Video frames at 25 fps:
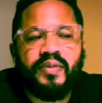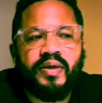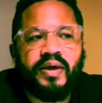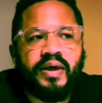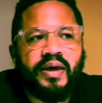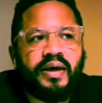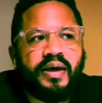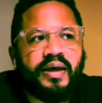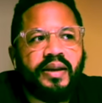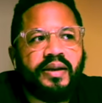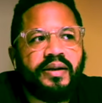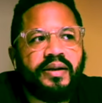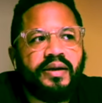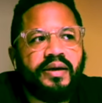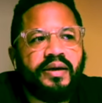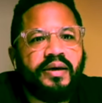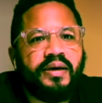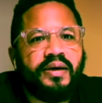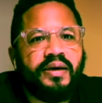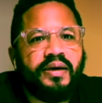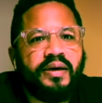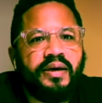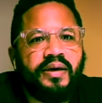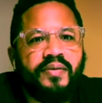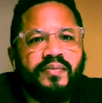that
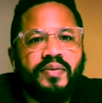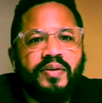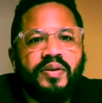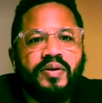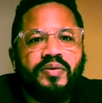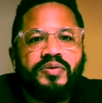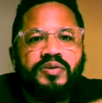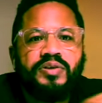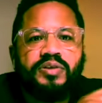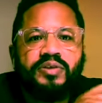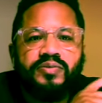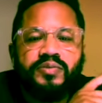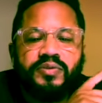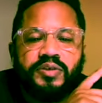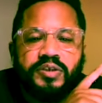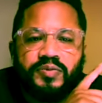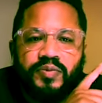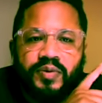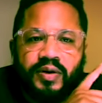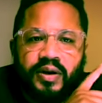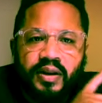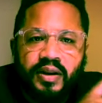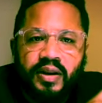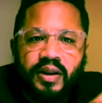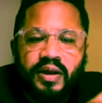even though she was
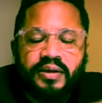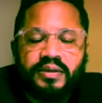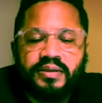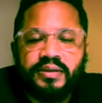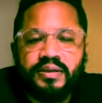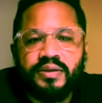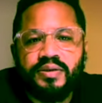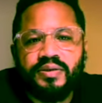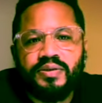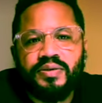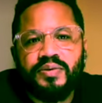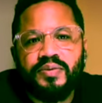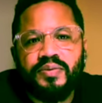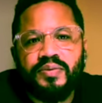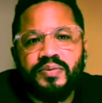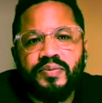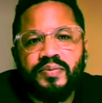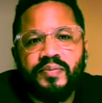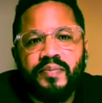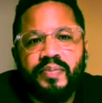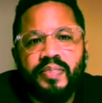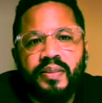reluctant to,